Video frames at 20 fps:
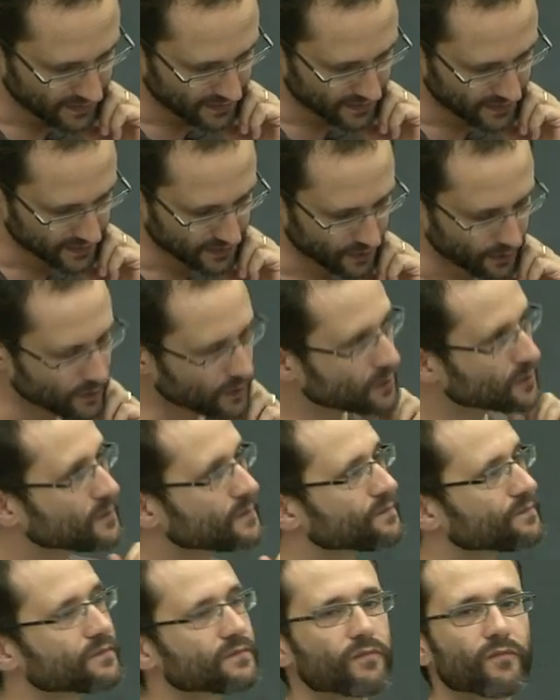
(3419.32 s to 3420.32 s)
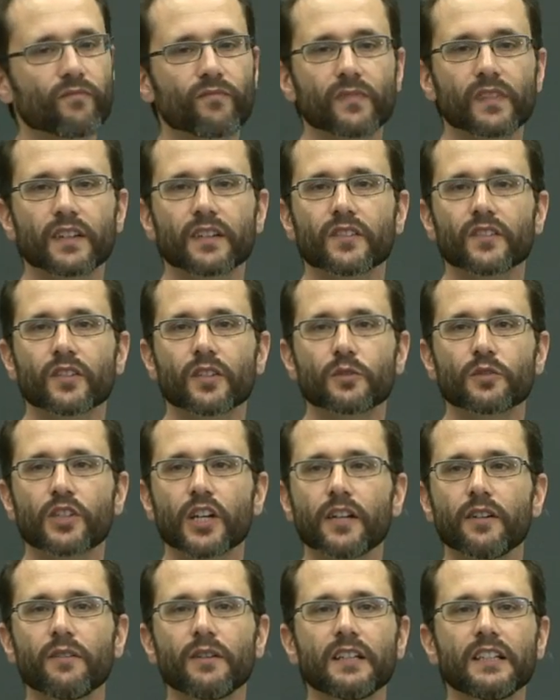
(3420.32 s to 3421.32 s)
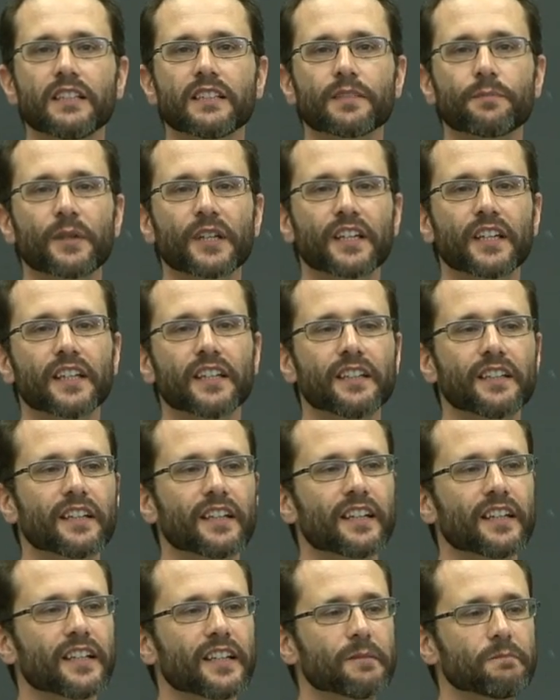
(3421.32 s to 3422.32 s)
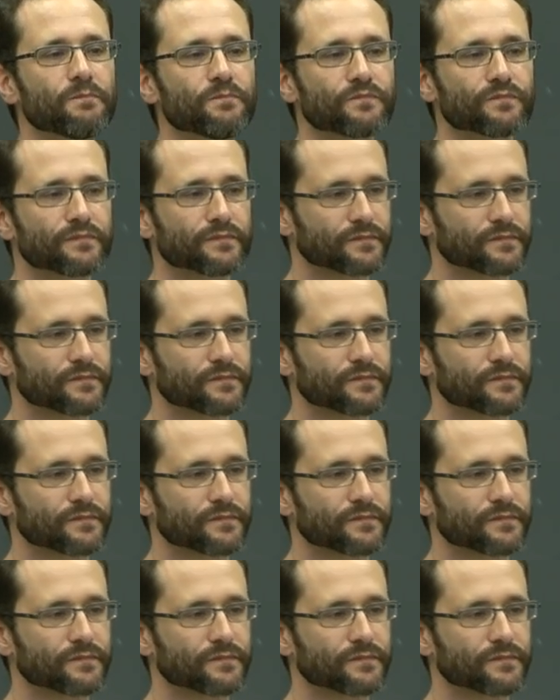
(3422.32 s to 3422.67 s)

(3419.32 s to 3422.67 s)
so so generally speaking um,